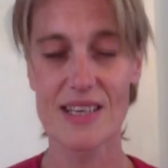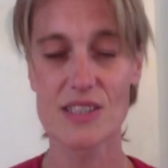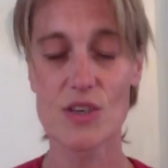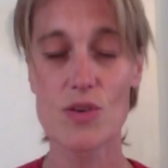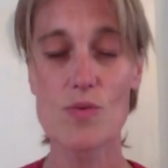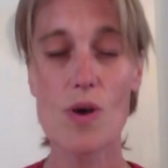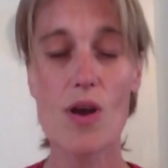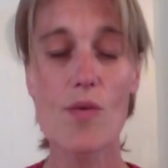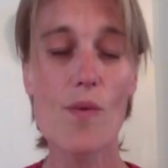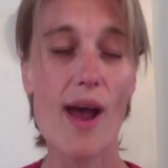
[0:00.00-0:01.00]
So you
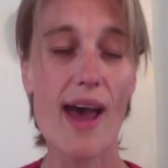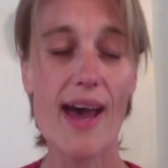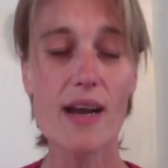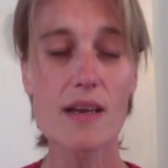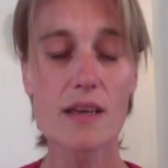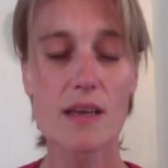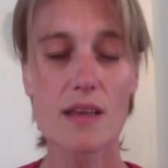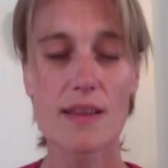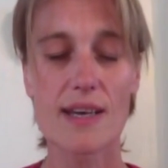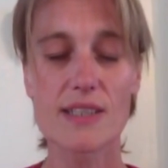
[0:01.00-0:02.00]
are aware
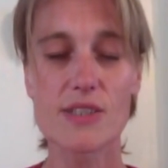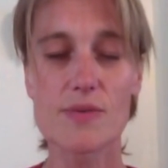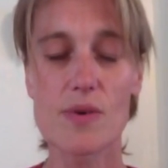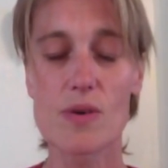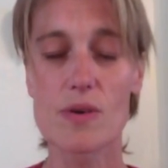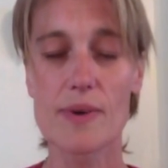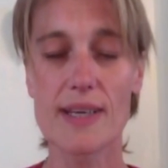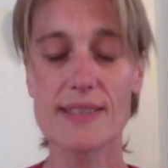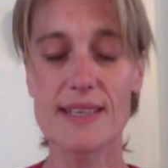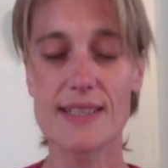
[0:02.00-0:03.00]
that you
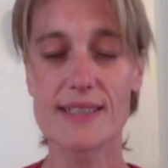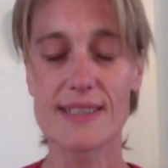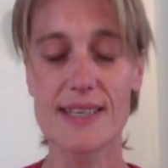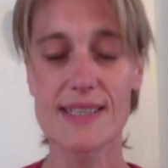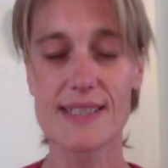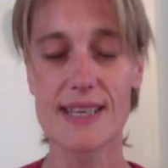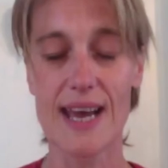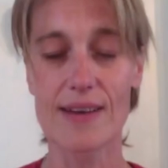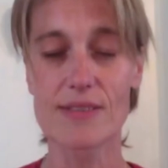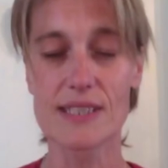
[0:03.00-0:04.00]
always exist
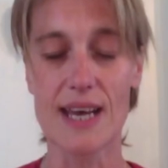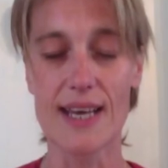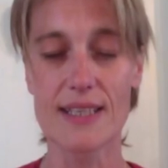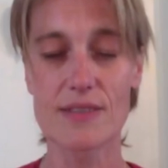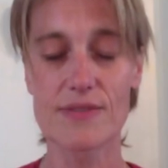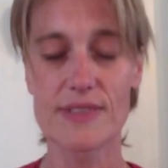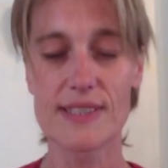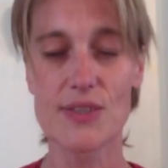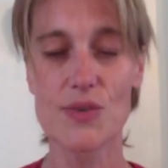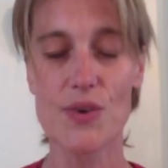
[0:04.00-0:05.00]
outside of
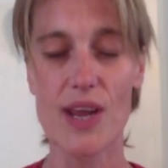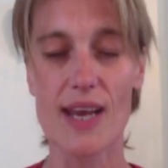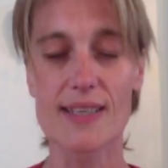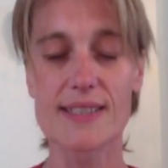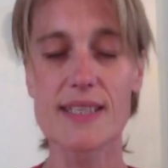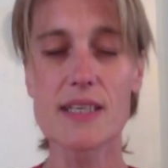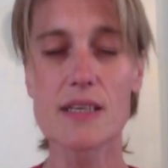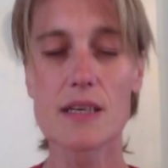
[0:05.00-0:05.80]
physical reality,